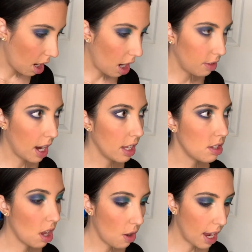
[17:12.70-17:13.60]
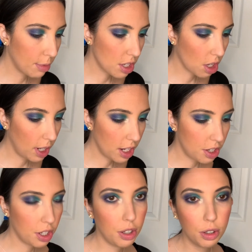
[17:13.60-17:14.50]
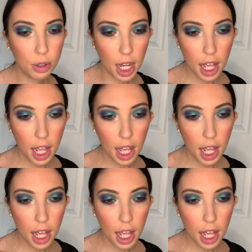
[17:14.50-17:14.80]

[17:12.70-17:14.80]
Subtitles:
All right, so I'm just going to